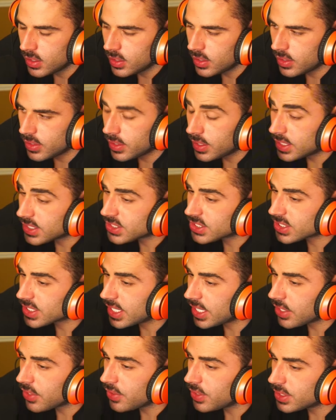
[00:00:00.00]
The
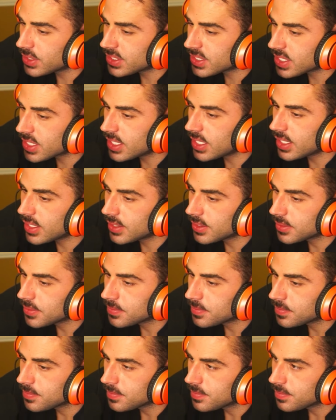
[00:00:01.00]
scariest thing
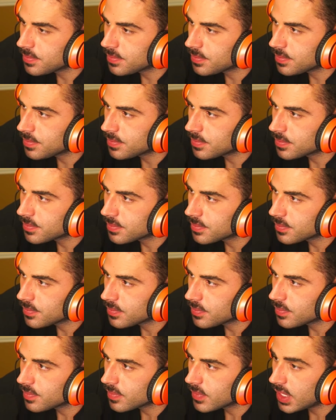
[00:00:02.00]

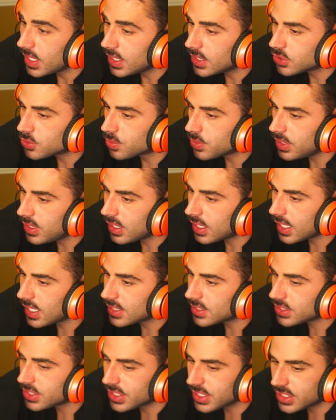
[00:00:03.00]
is
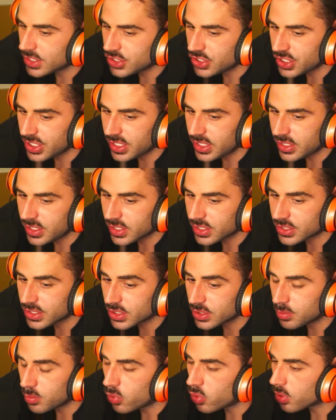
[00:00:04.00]
realizing a genius
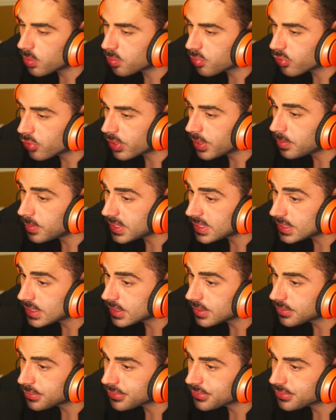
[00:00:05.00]
is more
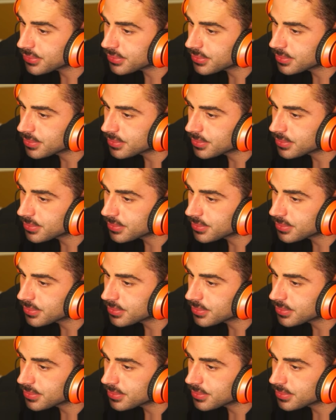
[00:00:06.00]
primitive.